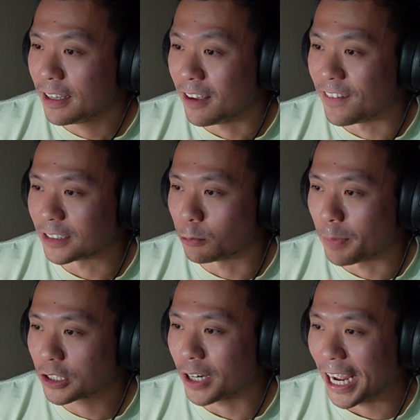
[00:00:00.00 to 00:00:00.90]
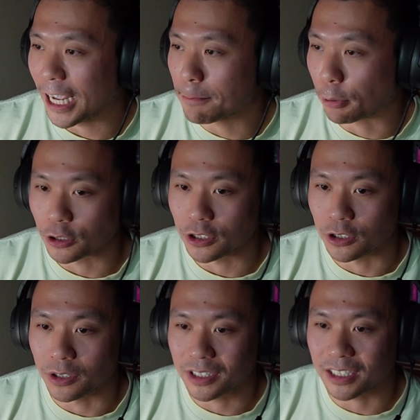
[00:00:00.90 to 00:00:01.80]
investment mentor and
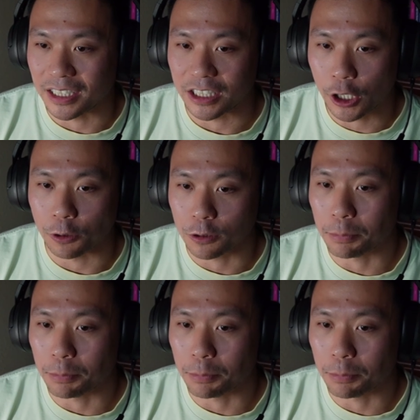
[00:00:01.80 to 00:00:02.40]
personal study coach.